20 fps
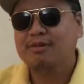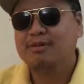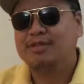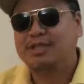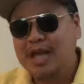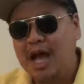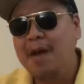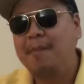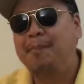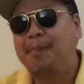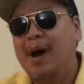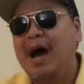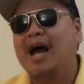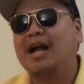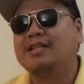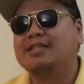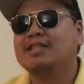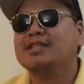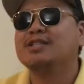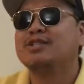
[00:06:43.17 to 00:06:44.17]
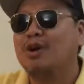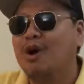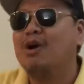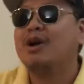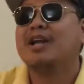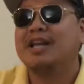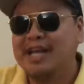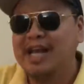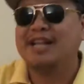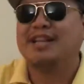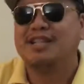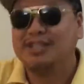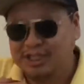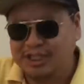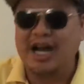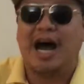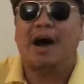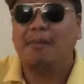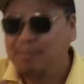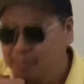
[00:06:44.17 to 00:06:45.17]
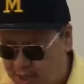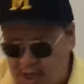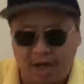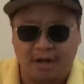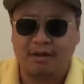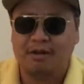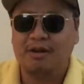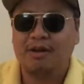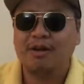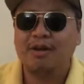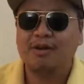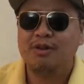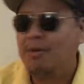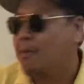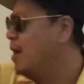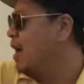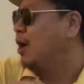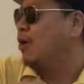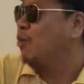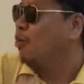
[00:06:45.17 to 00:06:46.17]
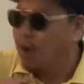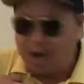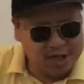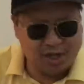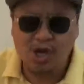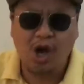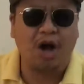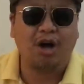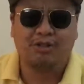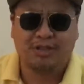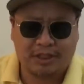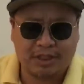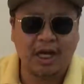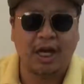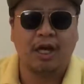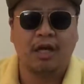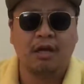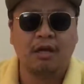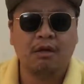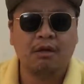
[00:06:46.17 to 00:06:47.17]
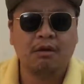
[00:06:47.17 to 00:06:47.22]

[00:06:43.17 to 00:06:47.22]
Shea Patterson is going to get the job done. No matter what y'all say.